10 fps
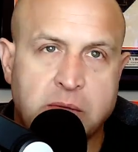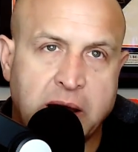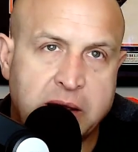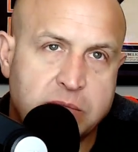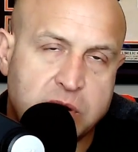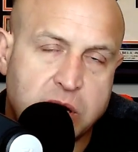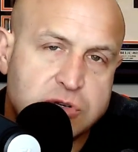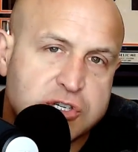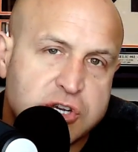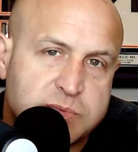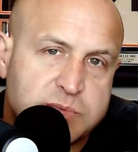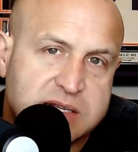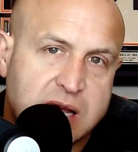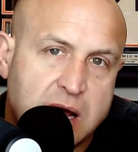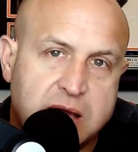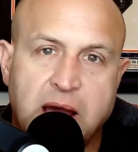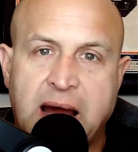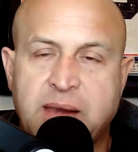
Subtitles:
like Coach Stoops at Kentucky.